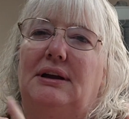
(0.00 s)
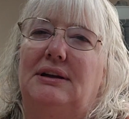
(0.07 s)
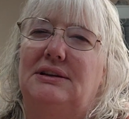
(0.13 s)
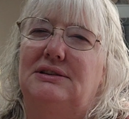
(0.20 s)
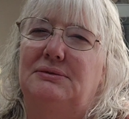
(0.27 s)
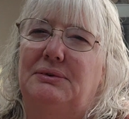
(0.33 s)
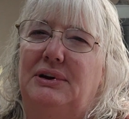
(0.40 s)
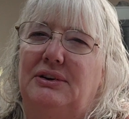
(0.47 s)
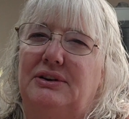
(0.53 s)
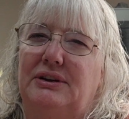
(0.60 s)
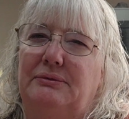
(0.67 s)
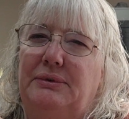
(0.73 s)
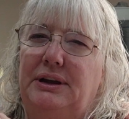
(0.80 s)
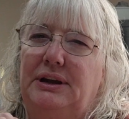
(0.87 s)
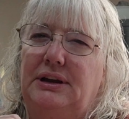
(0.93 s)
It's weird to
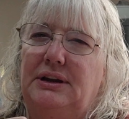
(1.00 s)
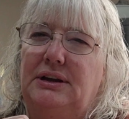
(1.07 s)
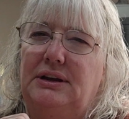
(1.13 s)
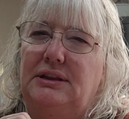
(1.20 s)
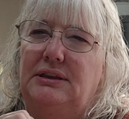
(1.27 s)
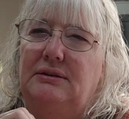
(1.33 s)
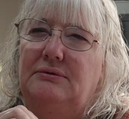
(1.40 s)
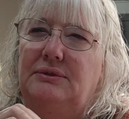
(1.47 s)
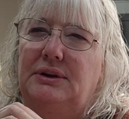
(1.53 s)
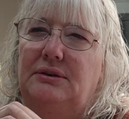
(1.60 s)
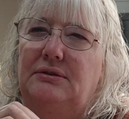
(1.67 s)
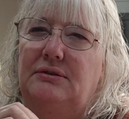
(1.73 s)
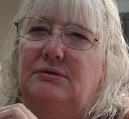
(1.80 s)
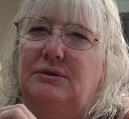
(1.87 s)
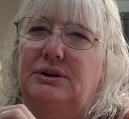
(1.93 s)
be in the
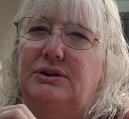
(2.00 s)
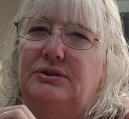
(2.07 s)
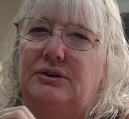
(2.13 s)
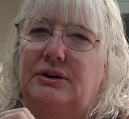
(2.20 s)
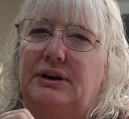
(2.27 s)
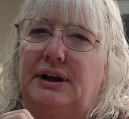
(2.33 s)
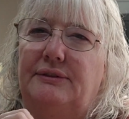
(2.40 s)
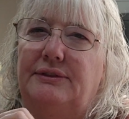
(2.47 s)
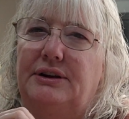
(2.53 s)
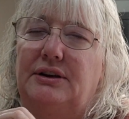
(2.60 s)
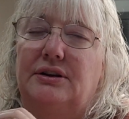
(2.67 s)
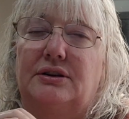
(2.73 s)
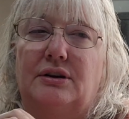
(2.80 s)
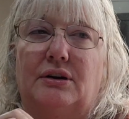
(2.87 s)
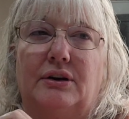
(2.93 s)
middle of winter and having a
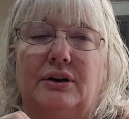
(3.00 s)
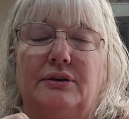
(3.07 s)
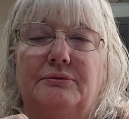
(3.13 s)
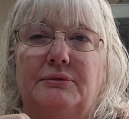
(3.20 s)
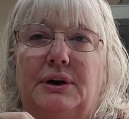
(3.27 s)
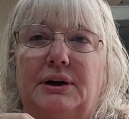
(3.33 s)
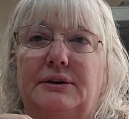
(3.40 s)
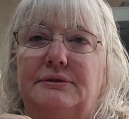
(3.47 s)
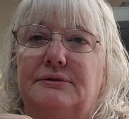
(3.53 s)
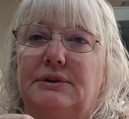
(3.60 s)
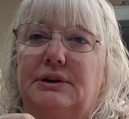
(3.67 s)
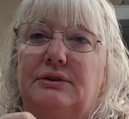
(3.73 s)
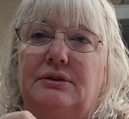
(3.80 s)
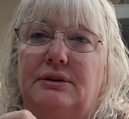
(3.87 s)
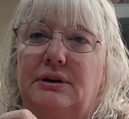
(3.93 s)
garden, but we
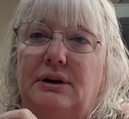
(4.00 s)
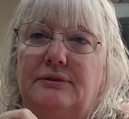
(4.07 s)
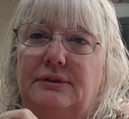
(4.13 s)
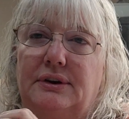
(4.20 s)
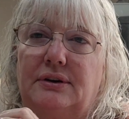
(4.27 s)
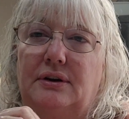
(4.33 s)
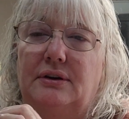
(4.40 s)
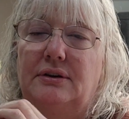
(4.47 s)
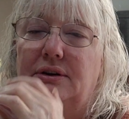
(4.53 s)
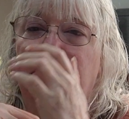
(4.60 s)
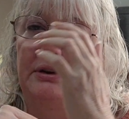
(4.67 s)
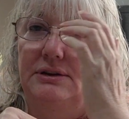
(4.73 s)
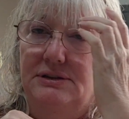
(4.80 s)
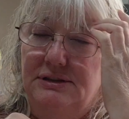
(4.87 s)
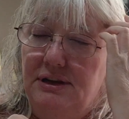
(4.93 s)
couldn't have a garden in
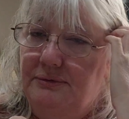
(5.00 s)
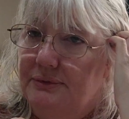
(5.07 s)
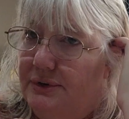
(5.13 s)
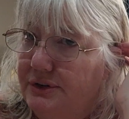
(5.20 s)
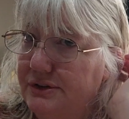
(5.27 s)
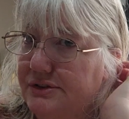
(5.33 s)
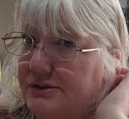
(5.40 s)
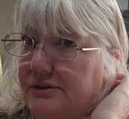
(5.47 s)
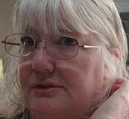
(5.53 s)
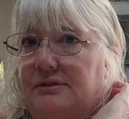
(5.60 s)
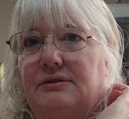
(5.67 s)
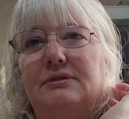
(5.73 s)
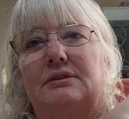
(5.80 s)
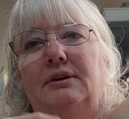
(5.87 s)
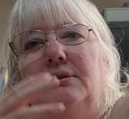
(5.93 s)
the summer, so
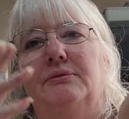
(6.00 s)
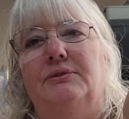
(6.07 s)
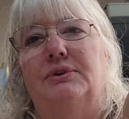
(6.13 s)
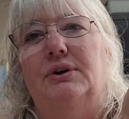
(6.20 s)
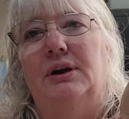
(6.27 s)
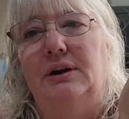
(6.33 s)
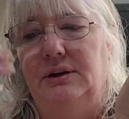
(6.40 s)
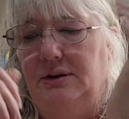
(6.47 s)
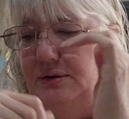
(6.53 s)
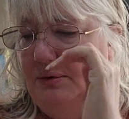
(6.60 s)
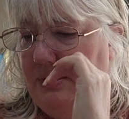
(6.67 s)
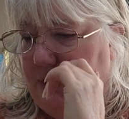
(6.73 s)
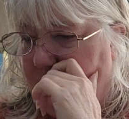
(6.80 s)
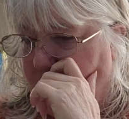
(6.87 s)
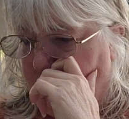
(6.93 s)
I'm trying a
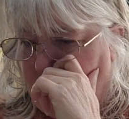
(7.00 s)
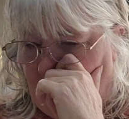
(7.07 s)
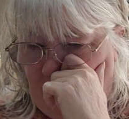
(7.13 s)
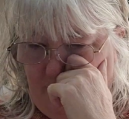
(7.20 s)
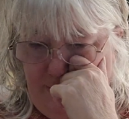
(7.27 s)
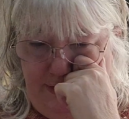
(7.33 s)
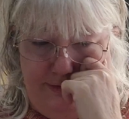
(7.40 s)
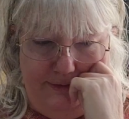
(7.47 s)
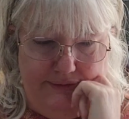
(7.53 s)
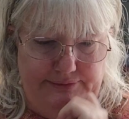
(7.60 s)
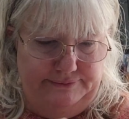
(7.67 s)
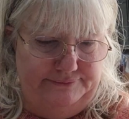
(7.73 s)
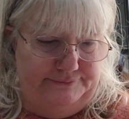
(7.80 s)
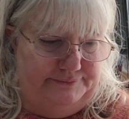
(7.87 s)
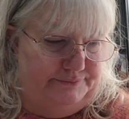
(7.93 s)
winter garden.
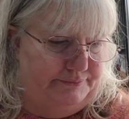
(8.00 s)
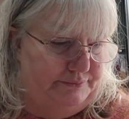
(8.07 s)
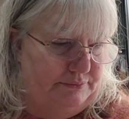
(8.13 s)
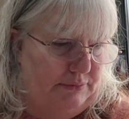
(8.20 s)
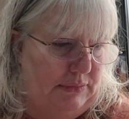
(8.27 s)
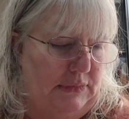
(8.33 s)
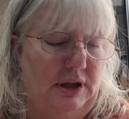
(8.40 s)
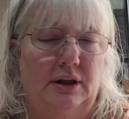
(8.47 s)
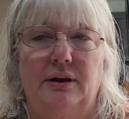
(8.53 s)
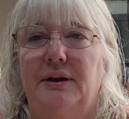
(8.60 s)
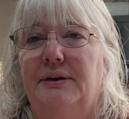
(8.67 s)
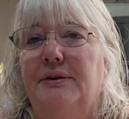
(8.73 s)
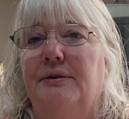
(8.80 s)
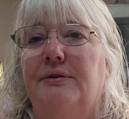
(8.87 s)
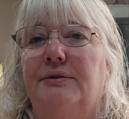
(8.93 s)
And I
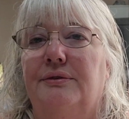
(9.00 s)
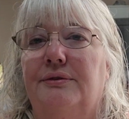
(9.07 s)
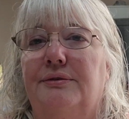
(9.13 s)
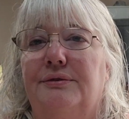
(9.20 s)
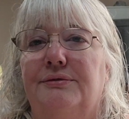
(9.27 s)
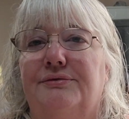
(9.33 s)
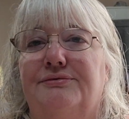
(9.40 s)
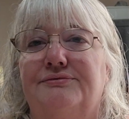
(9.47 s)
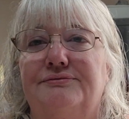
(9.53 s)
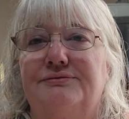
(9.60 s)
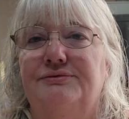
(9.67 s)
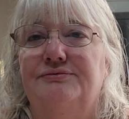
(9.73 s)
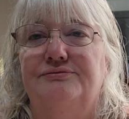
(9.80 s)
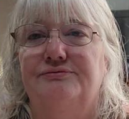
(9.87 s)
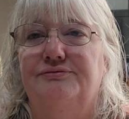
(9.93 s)
know
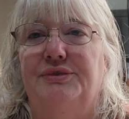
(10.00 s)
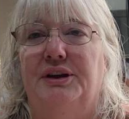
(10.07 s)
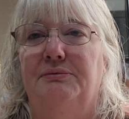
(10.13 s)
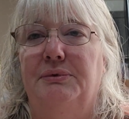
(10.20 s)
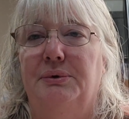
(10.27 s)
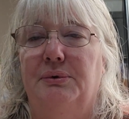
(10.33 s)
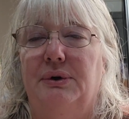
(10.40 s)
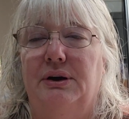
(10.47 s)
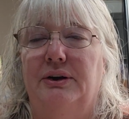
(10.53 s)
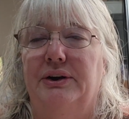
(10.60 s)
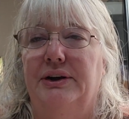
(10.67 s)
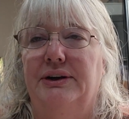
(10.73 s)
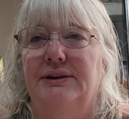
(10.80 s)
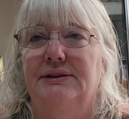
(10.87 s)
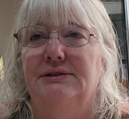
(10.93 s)
February
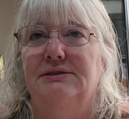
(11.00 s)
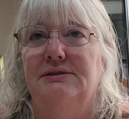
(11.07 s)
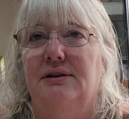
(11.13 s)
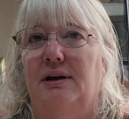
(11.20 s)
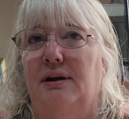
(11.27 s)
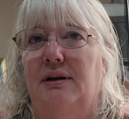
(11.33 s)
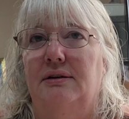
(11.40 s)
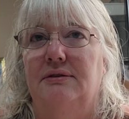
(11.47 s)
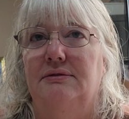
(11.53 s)
is not.